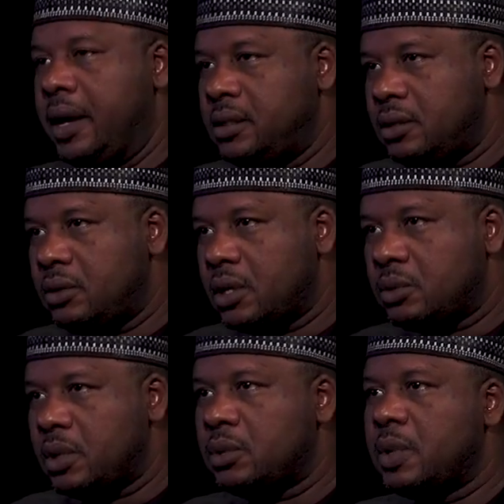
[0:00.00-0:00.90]
to
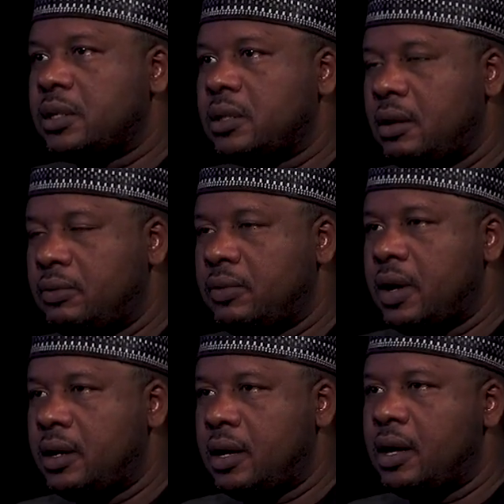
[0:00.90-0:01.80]
express myself,
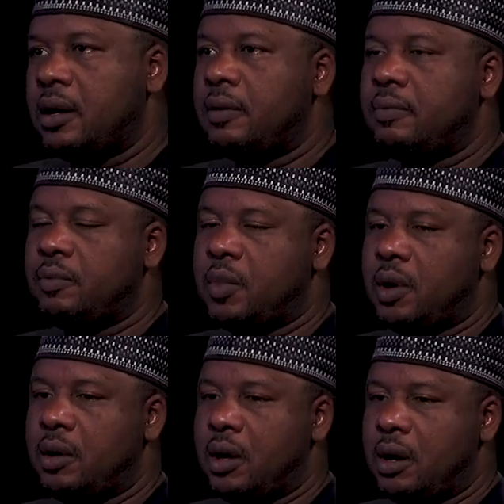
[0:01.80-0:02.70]
and, uh,
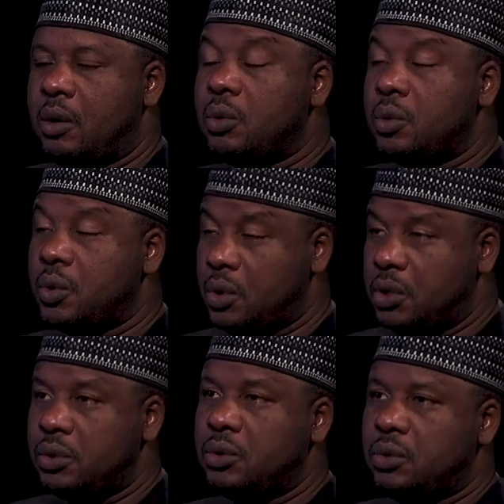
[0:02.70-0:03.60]
and, and, I will
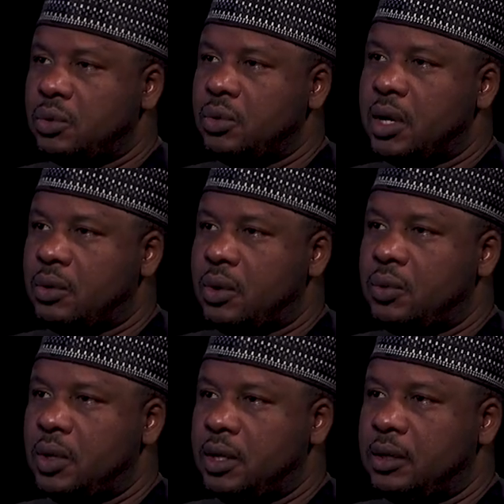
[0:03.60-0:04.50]
continue to do that, God willing.